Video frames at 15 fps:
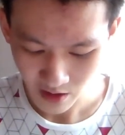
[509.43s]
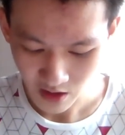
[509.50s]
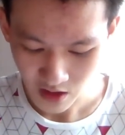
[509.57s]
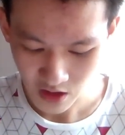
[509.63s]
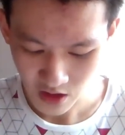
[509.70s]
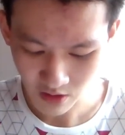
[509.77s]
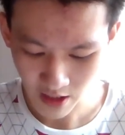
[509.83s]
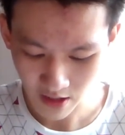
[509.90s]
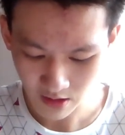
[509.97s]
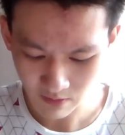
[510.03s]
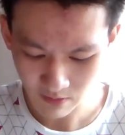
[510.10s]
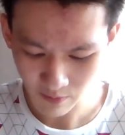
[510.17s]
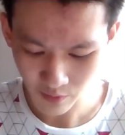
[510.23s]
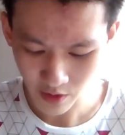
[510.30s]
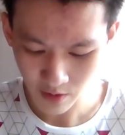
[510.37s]
So the outer
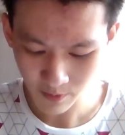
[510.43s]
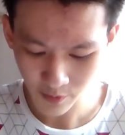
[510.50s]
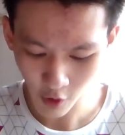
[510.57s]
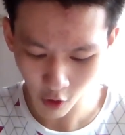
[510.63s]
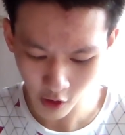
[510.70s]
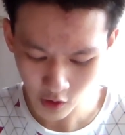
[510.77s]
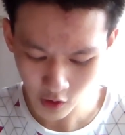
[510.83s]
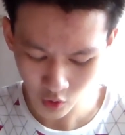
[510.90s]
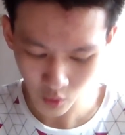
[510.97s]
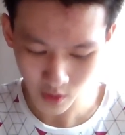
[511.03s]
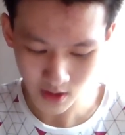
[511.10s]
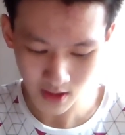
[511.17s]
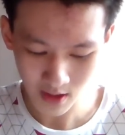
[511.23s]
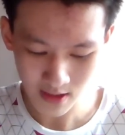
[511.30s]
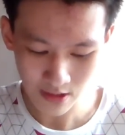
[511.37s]
membrane points
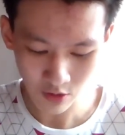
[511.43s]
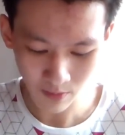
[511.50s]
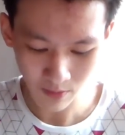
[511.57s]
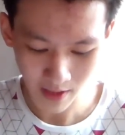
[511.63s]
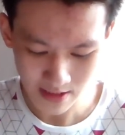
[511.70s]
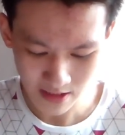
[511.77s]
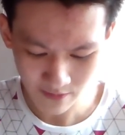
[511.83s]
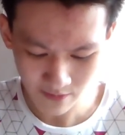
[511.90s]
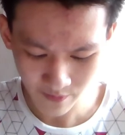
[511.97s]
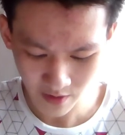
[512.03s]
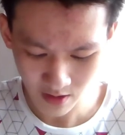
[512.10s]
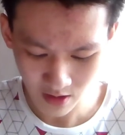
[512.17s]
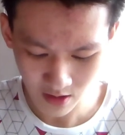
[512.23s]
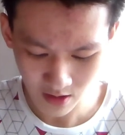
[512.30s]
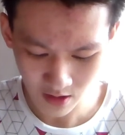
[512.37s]
towards the cytoplasm,
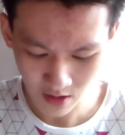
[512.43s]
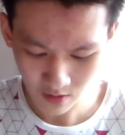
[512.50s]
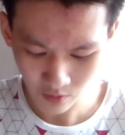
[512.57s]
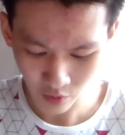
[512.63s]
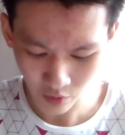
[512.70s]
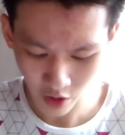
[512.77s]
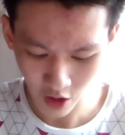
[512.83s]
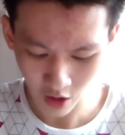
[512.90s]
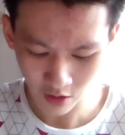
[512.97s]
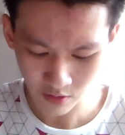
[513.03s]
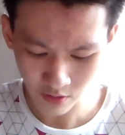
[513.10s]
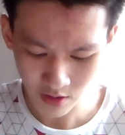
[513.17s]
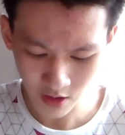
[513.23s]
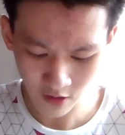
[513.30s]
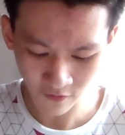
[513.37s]
and inner will
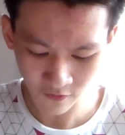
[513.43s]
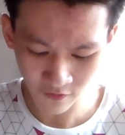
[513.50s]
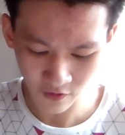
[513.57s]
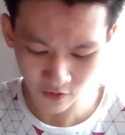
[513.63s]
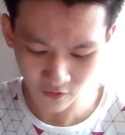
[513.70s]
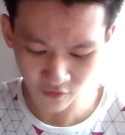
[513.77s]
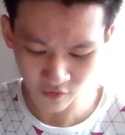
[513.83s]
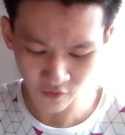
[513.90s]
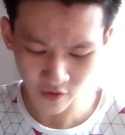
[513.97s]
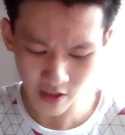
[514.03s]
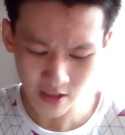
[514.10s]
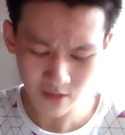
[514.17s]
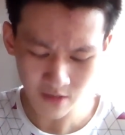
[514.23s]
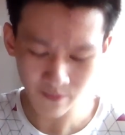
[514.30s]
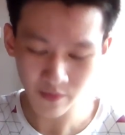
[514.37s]
enclose a
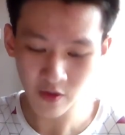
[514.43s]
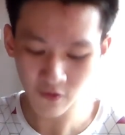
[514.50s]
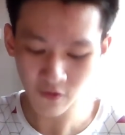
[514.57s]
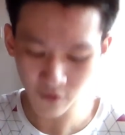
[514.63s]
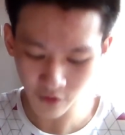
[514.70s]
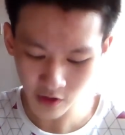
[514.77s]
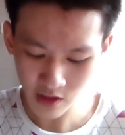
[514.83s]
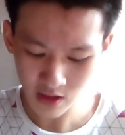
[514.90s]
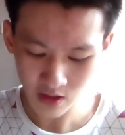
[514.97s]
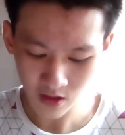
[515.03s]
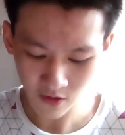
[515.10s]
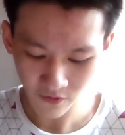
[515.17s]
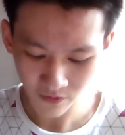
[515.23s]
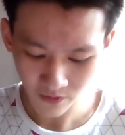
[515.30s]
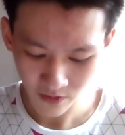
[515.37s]

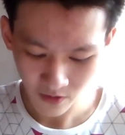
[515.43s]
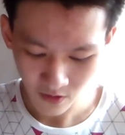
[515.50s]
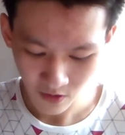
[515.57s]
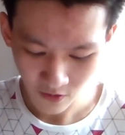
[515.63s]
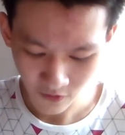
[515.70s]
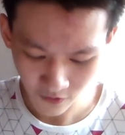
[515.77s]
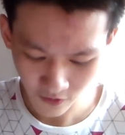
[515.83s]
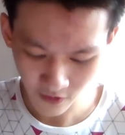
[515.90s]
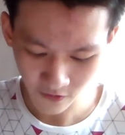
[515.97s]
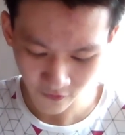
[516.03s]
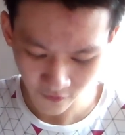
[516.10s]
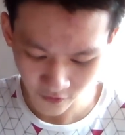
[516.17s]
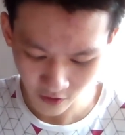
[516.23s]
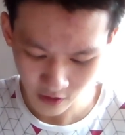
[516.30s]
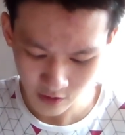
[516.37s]

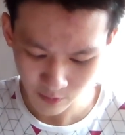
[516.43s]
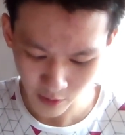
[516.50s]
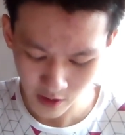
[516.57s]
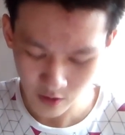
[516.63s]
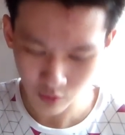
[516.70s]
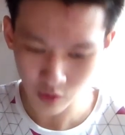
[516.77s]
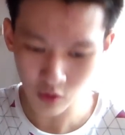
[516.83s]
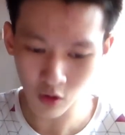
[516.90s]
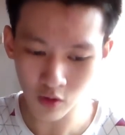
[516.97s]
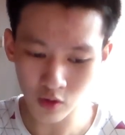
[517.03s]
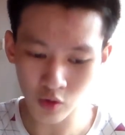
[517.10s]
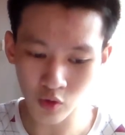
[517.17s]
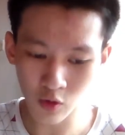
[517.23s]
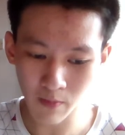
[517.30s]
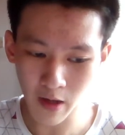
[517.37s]
fluid-filled space we call the
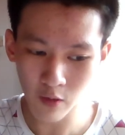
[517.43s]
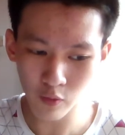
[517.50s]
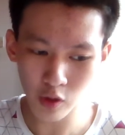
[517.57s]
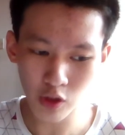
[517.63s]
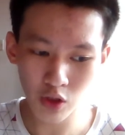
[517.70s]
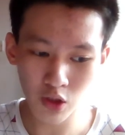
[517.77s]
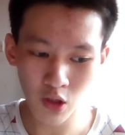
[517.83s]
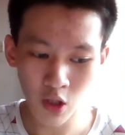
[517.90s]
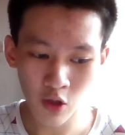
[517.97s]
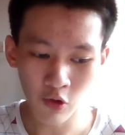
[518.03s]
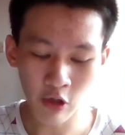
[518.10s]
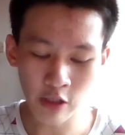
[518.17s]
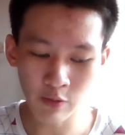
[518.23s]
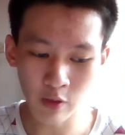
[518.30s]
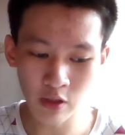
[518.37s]
stroma, which
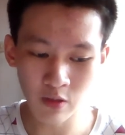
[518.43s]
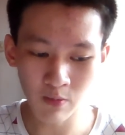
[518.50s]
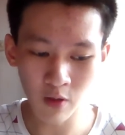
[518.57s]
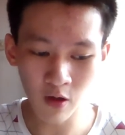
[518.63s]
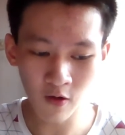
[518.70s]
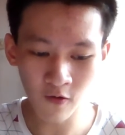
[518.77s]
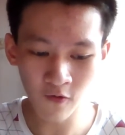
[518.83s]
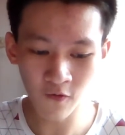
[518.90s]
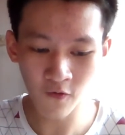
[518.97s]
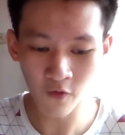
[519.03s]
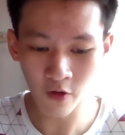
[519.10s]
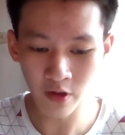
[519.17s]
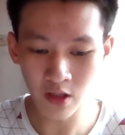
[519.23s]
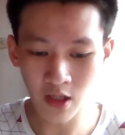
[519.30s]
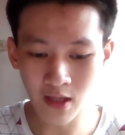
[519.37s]
responsible
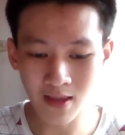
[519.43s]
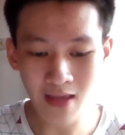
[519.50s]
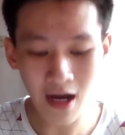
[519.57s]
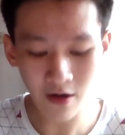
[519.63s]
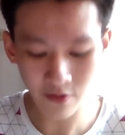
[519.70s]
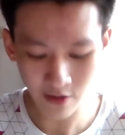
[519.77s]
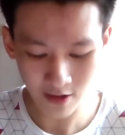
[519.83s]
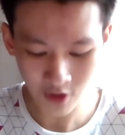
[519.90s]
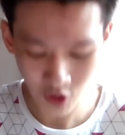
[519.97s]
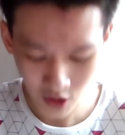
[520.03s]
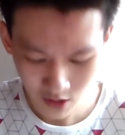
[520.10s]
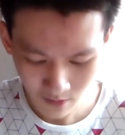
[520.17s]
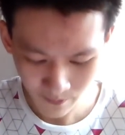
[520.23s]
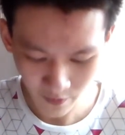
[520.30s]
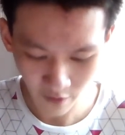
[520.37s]
for the dark
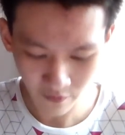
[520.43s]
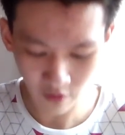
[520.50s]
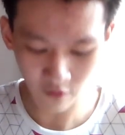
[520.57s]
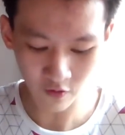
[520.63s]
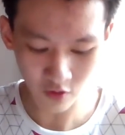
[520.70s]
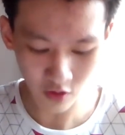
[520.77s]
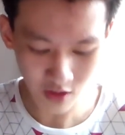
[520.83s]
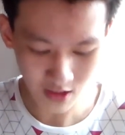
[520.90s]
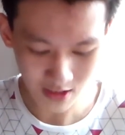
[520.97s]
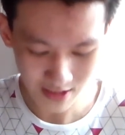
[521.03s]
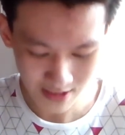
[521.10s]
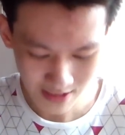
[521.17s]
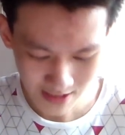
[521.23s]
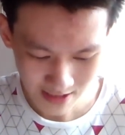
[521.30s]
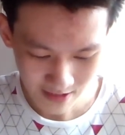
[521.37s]
reaction of the
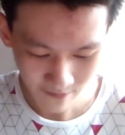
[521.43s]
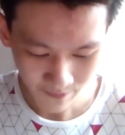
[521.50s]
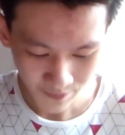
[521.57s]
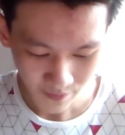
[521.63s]
photosynthesis.